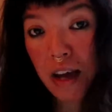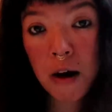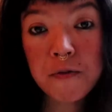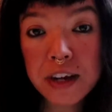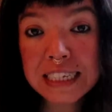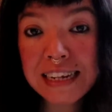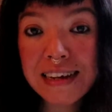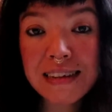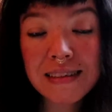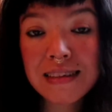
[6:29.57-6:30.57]

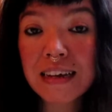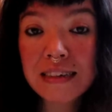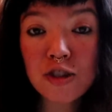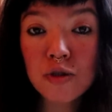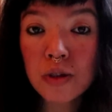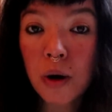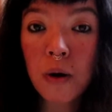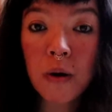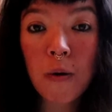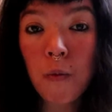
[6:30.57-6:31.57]
obviously there's
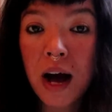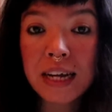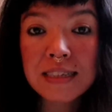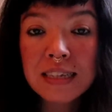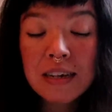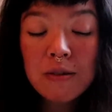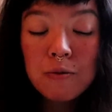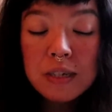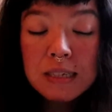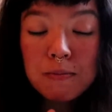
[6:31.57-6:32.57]
no one
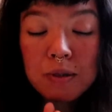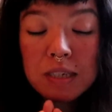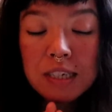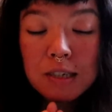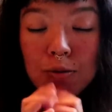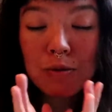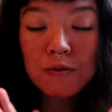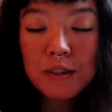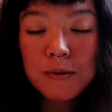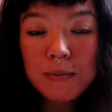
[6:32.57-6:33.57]
recipe that's good
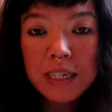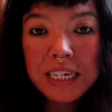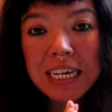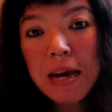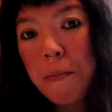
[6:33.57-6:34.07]
for everybody.